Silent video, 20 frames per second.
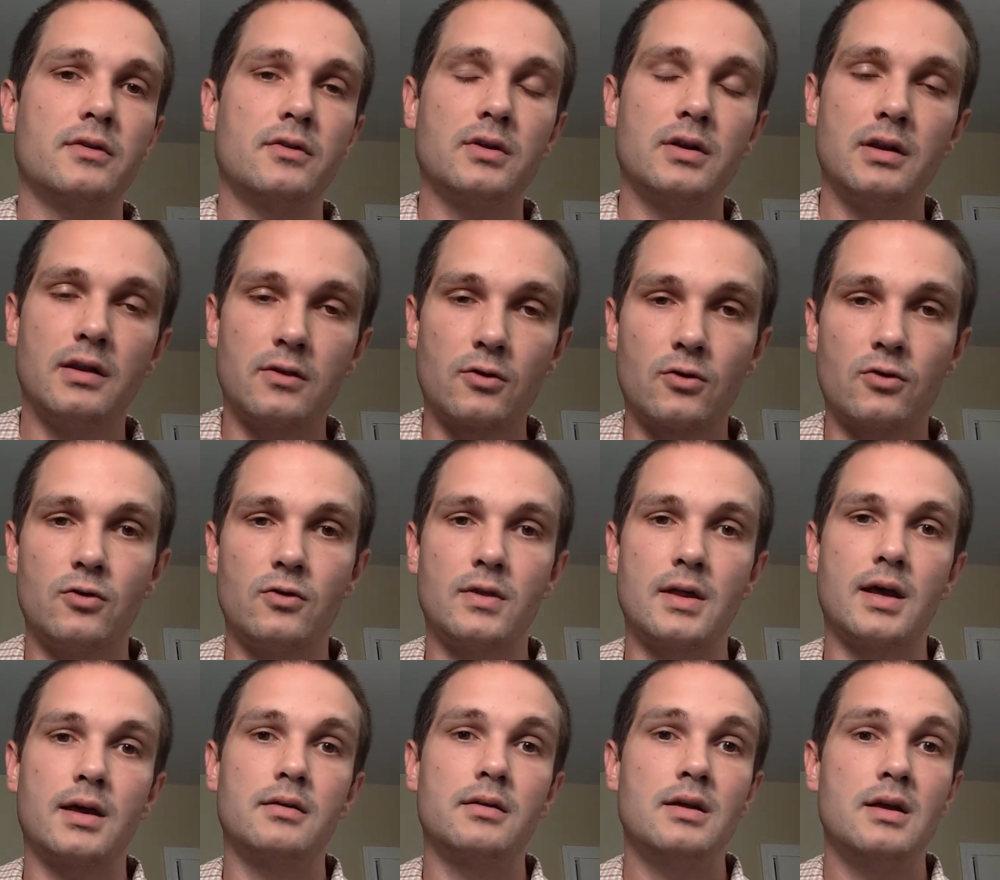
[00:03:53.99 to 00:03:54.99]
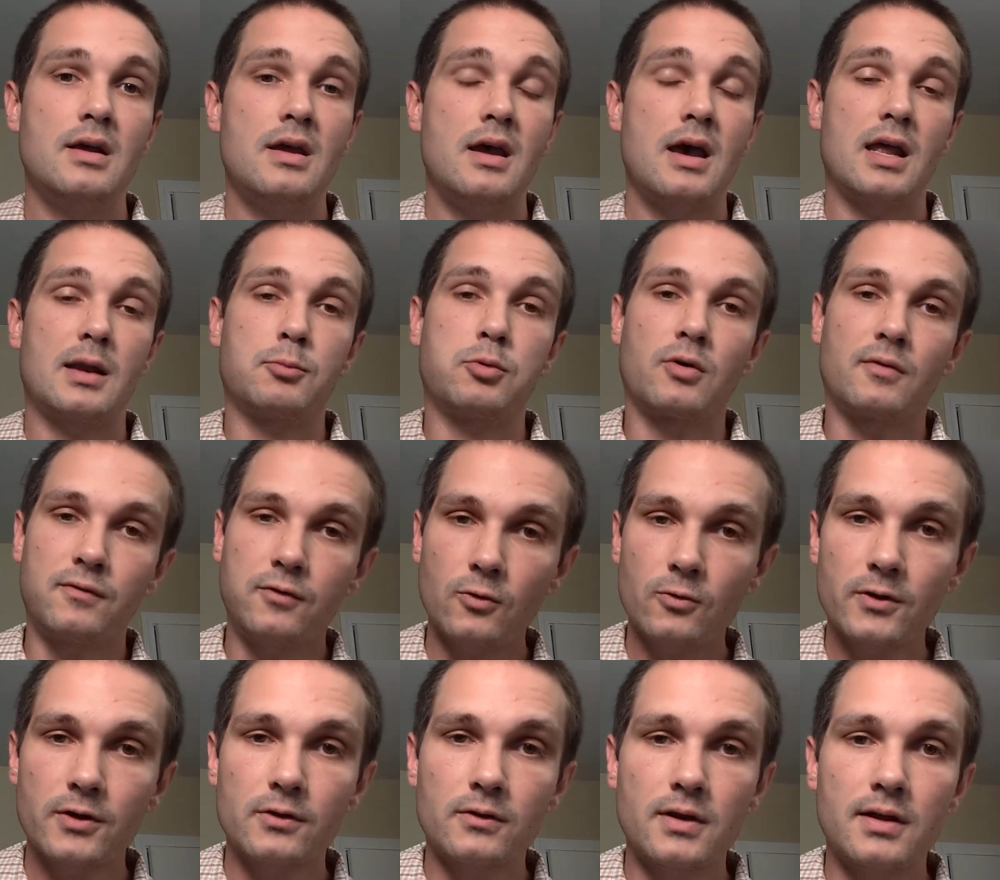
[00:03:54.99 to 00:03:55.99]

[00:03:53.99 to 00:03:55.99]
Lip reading: And you could either do that at a portfolio